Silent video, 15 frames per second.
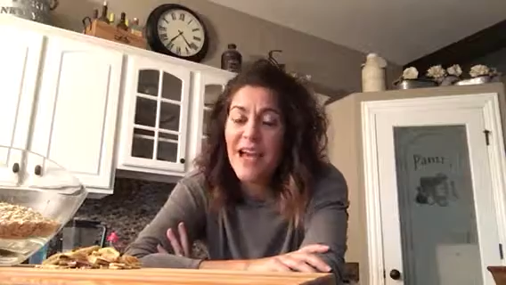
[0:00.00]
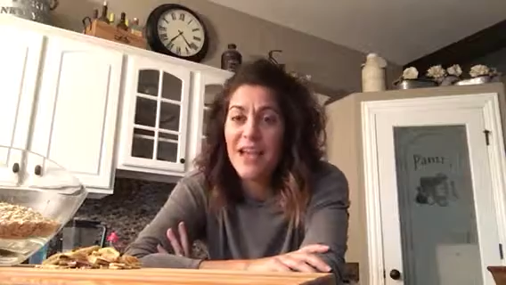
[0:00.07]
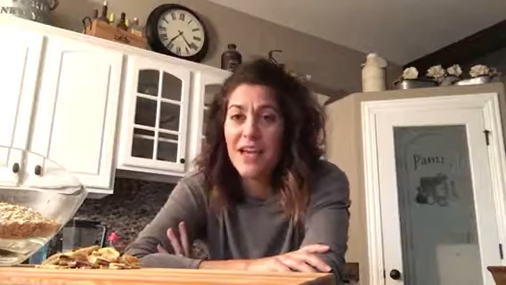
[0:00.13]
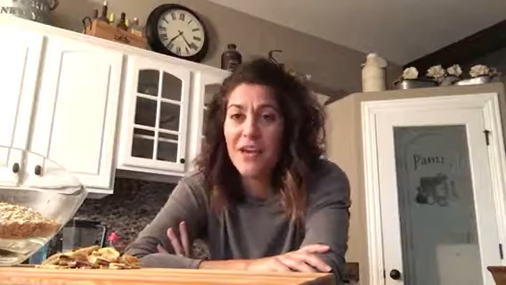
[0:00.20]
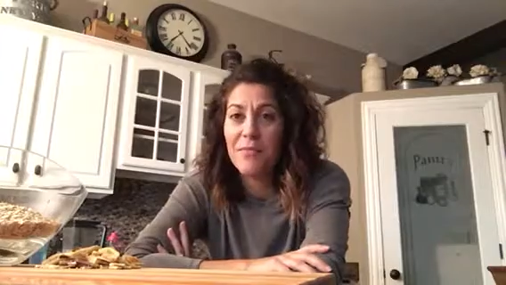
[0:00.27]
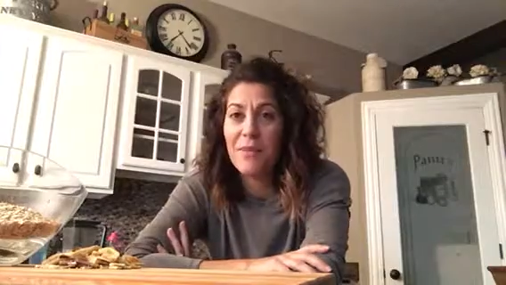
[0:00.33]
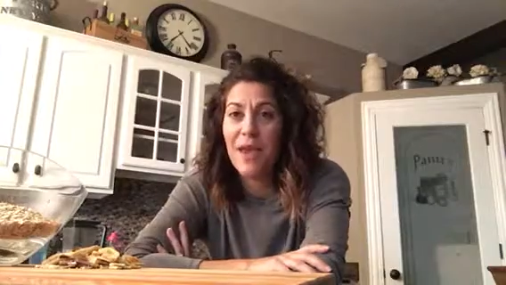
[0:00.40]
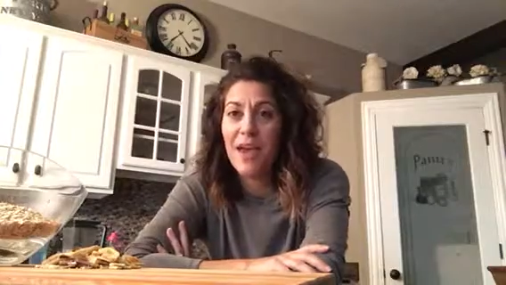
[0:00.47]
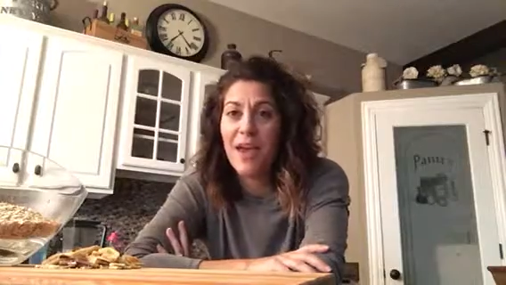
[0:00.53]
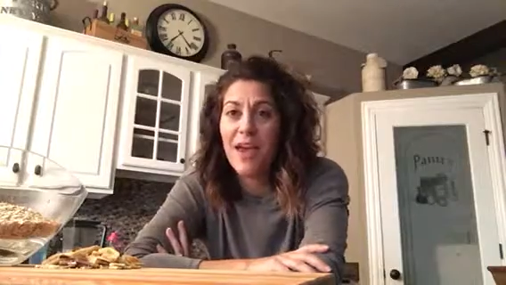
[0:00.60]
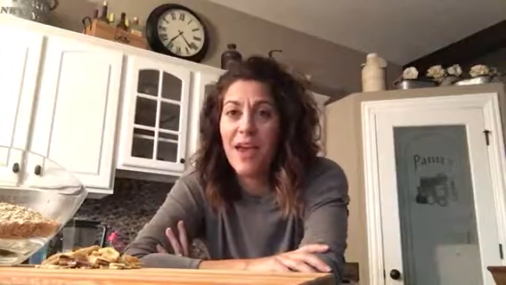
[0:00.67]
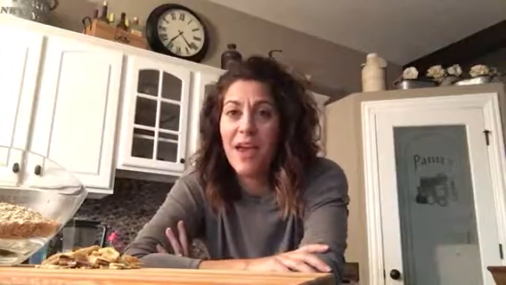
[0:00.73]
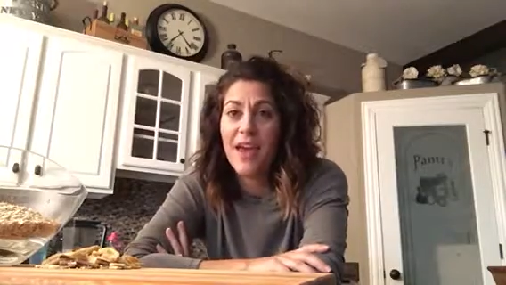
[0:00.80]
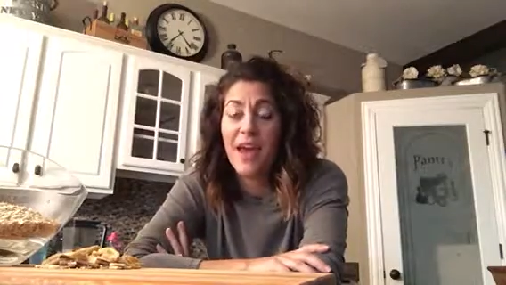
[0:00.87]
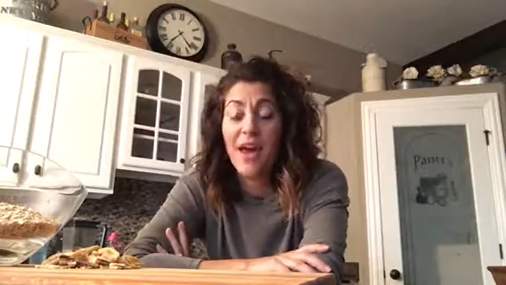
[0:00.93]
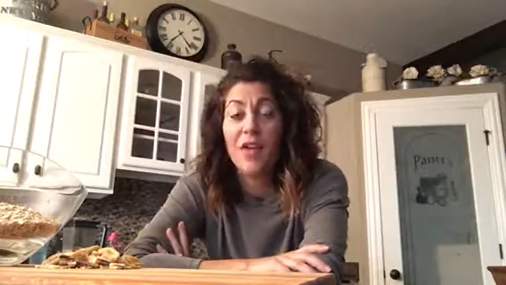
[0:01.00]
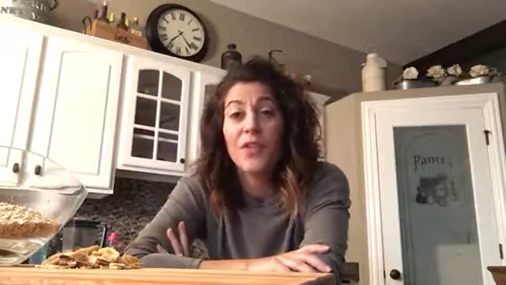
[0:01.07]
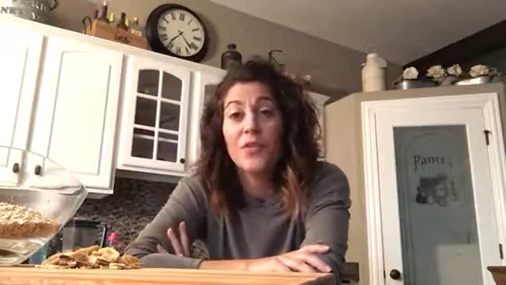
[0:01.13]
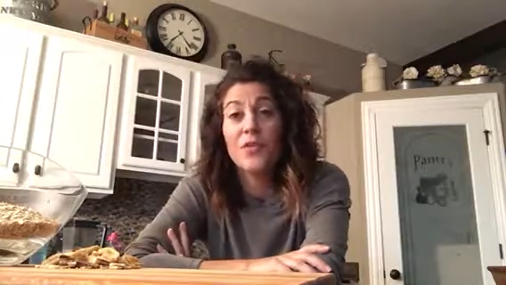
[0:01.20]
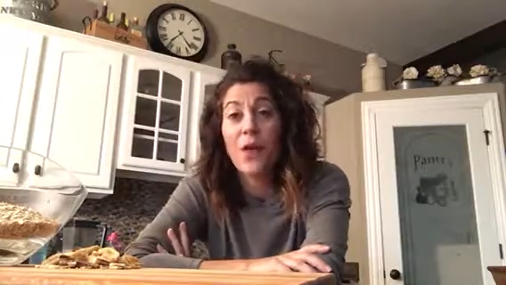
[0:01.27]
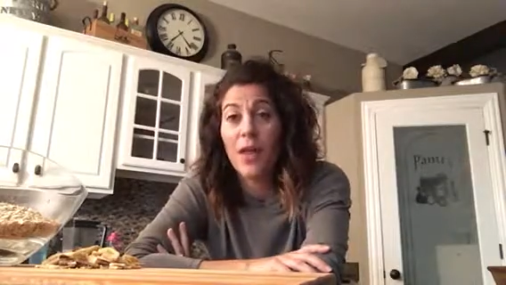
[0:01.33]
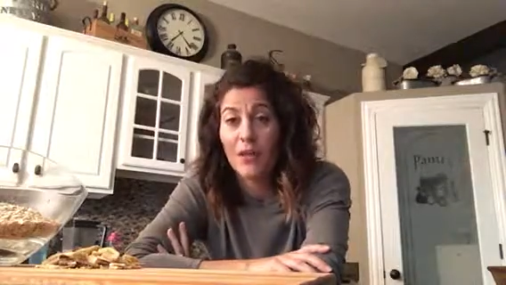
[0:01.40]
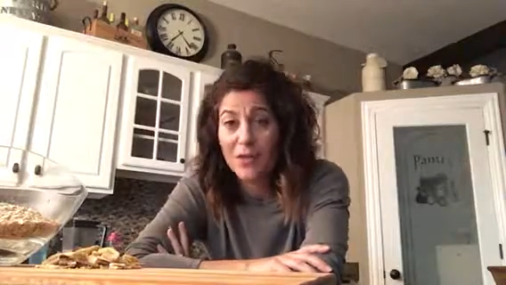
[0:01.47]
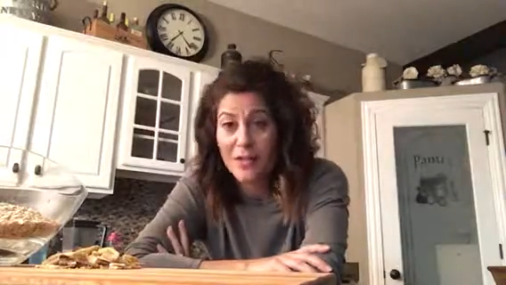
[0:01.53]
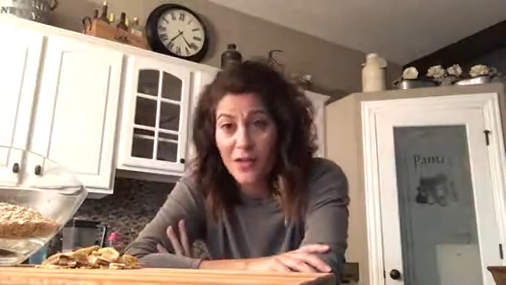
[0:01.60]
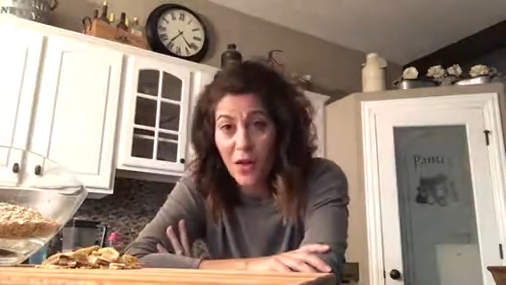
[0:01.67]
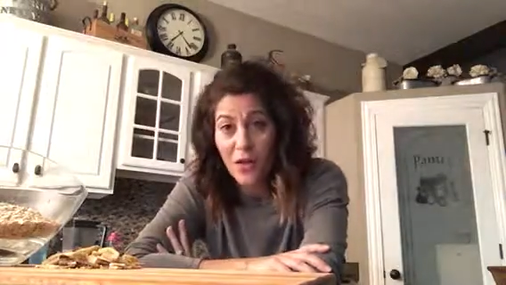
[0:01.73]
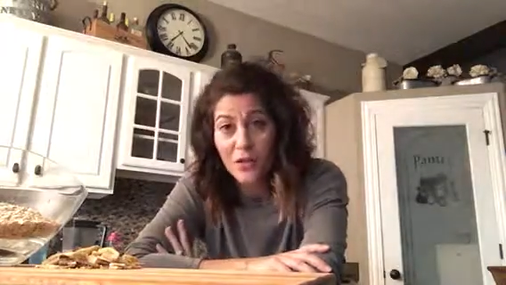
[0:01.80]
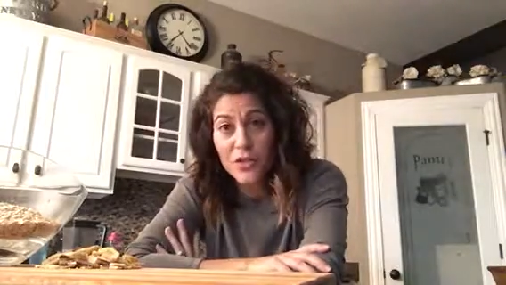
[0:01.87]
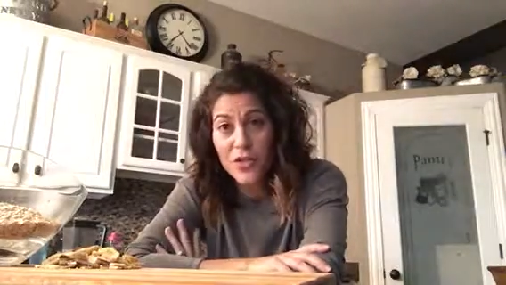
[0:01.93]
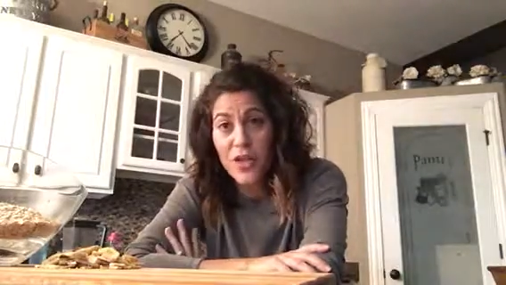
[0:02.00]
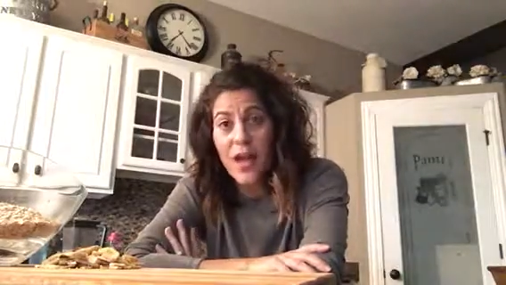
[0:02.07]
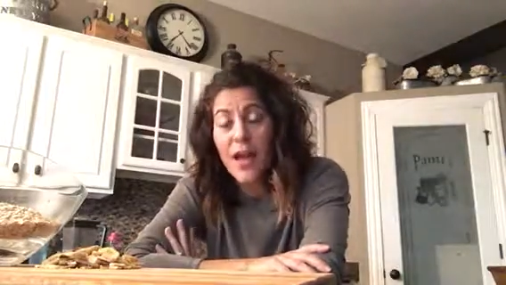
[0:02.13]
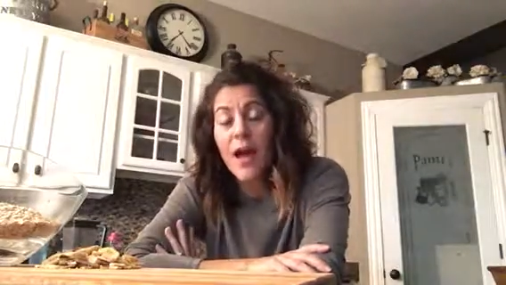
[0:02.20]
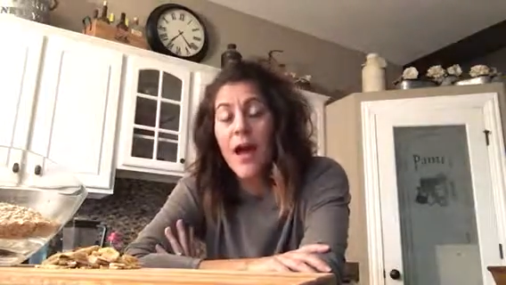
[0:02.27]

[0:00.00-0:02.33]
I am a health and wellness coach.